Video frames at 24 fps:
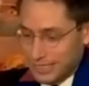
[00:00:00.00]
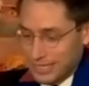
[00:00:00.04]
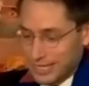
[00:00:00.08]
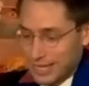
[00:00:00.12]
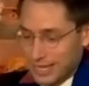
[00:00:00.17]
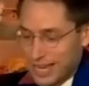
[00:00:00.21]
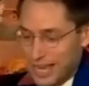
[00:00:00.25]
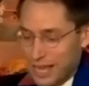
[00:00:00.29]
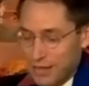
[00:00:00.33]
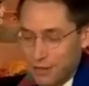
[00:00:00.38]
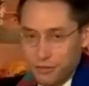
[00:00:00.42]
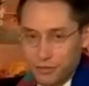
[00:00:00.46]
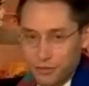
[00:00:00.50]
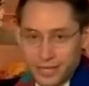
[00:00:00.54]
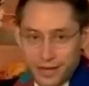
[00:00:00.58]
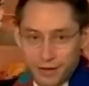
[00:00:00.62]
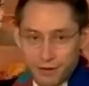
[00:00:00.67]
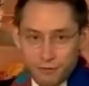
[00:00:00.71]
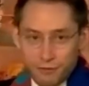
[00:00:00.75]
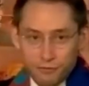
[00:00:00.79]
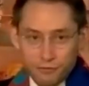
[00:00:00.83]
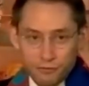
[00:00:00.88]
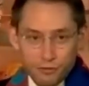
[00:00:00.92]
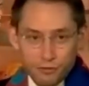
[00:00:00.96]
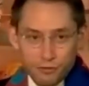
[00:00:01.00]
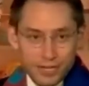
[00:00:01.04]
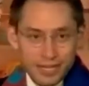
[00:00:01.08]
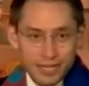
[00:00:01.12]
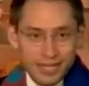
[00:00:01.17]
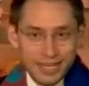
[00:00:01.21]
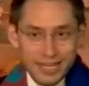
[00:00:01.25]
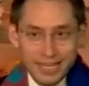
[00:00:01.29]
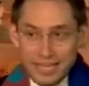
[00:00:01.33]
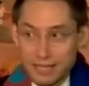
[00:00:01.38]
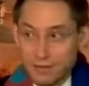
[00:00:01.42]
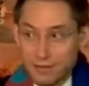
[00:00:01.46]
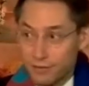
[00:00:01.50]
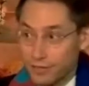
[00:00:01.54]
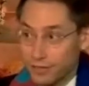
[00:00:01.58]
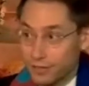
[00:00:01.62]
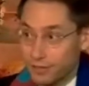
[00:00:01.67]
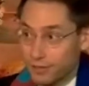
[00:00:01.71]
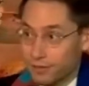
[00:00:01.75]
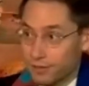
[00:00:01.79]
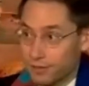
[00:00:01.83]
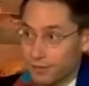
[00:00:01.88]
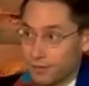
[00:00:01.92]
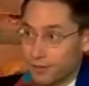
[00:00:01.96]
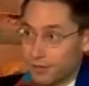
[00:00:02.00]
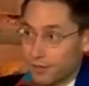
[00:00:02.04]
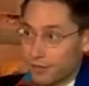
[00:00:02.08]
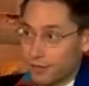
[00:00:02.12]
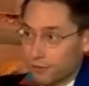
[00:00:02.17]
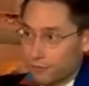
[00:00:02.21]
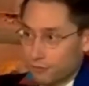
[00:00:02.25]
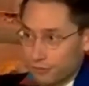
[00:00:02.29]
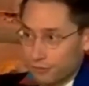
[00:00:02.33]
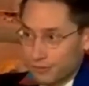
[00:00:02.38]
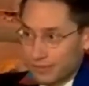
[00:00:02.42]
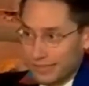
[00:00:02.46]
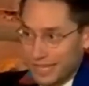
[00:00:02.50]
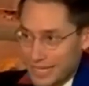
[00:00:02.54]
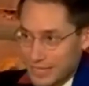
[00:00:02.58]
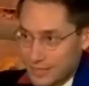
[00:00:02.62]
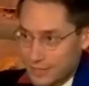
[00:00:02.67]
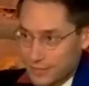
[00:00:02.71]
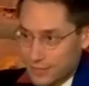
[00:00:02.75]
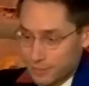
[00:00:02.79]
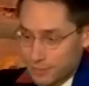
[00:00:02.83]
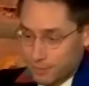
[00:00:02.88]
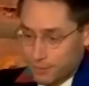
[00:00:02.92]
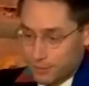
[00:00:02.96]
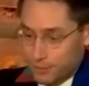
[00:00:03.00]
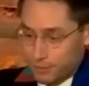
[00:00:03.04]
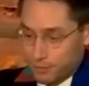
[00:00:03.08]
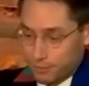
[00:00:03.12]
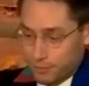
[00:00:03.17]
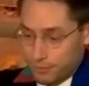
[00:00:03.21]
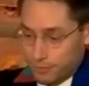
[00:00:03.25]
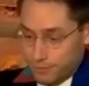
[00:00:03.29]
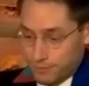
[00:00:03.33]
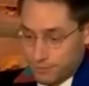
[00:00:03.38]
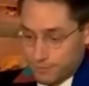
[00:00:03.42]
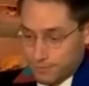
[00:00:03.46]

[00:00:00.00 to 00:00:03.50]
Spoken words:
healthcare free even for lazy people,